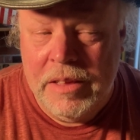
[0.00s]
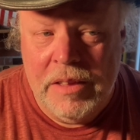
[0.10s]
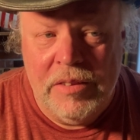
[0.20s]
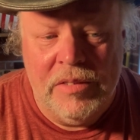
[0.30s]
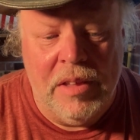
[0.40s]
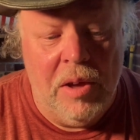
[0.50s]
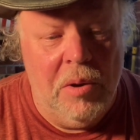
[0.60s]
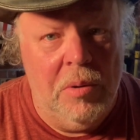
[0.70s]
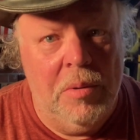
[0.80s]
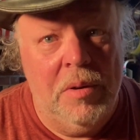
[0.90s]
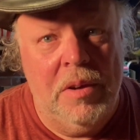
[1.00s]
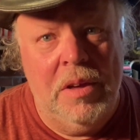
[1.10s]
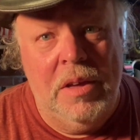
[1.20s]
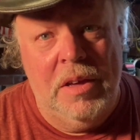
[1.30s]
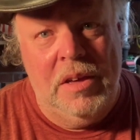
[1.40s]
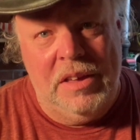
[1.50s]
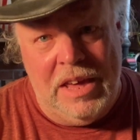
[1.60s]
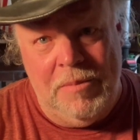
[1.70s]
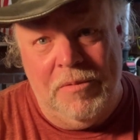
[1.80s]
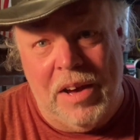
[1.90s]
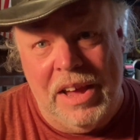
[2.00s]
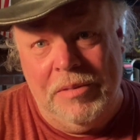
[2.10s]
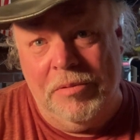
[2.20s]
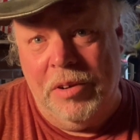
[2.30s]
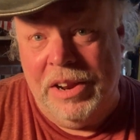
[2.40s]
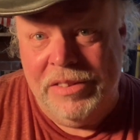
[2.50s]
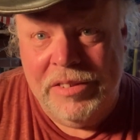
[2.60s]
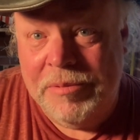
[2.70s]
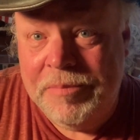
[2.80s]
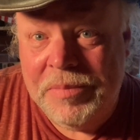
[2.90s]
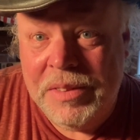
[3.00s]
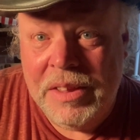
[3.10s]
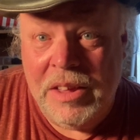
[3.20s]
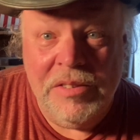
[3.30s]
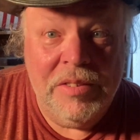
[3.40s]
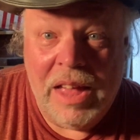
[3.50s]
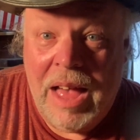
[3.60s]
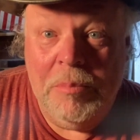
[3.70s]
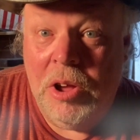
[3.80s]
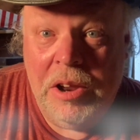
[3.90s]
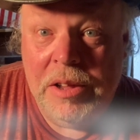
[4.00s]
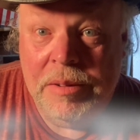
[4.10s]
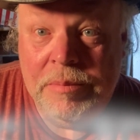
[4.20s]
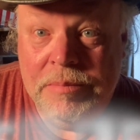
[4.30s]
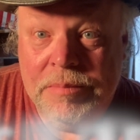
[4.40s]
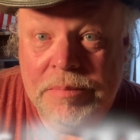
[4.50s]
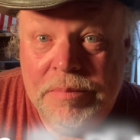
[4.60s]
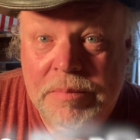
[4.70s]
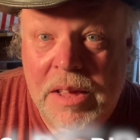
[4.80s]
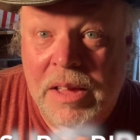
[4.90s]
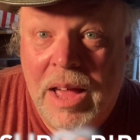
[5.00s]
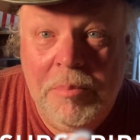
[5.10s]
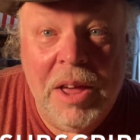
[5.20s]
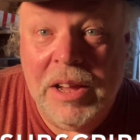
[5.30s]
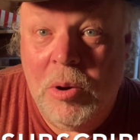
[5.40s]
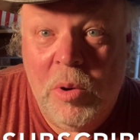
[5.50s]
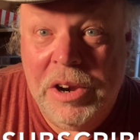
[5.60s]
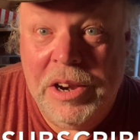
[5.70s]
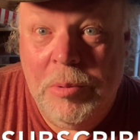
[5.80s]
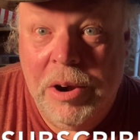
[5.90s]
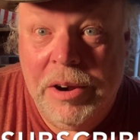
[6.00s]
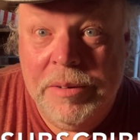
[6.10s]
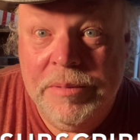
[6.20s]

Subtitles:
So keep fighting, friends, because I'm not going anywhere.